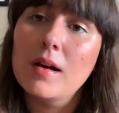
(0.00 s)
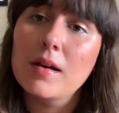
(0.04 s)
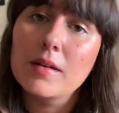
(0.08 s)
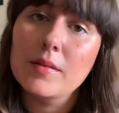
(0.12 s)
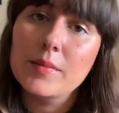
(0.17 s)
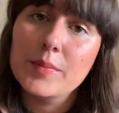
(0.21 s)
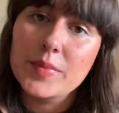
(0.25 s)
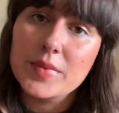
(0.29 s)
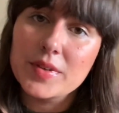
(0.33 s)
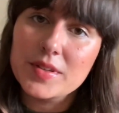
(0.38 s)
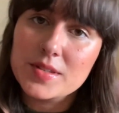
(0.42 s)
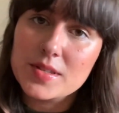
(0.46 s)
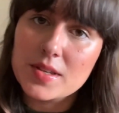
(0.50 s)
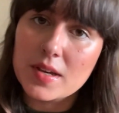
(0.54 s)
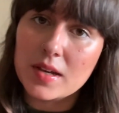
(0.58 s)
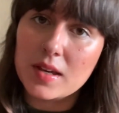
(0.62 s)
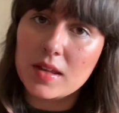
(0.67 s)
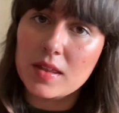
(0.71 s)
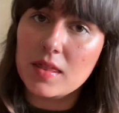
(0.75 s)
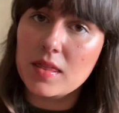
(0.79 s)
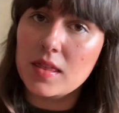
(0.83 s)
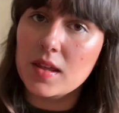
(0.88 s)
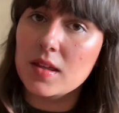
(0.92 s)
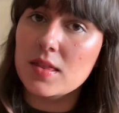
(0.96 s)
The second
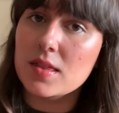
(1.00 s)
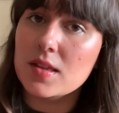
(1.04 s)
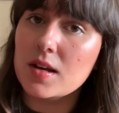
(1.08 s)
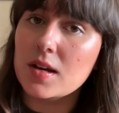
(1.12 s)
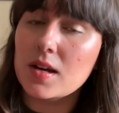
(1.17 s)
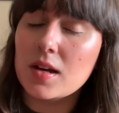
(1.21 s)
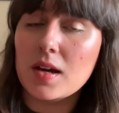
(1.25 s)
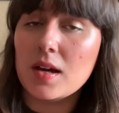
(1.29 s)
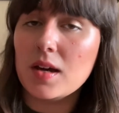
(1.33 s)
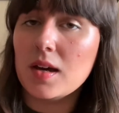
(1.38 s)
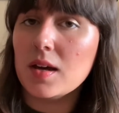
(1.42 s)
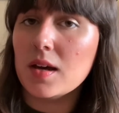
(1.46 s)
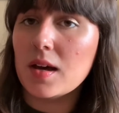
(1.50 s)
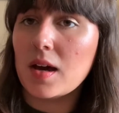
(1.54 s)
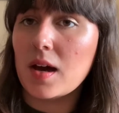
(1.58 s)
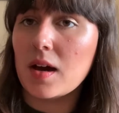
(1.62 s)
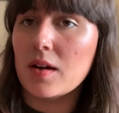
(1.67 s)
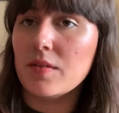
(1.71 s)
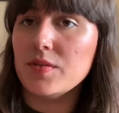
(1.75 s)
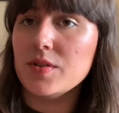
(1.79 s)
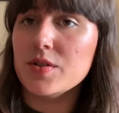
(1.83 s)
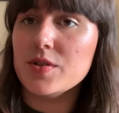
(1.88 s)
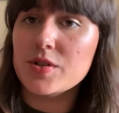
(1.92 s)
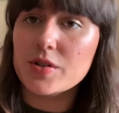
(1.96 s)
thing that I have
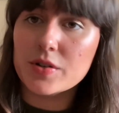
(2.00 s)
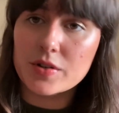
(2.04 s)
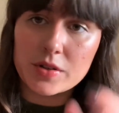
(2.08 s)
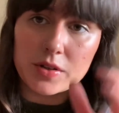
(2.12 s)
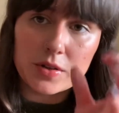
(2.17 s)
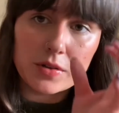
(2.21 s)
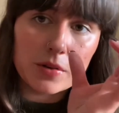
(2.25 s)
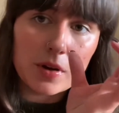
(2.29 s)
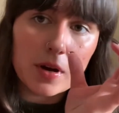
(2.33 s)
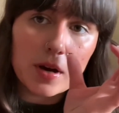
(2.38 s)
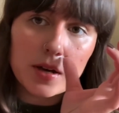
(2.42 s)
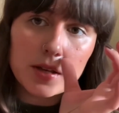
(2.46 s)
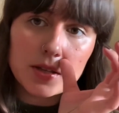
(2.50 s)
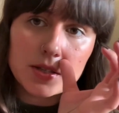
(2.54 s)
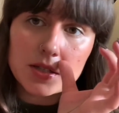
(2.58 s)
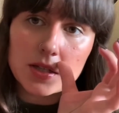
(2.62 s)
to show you guys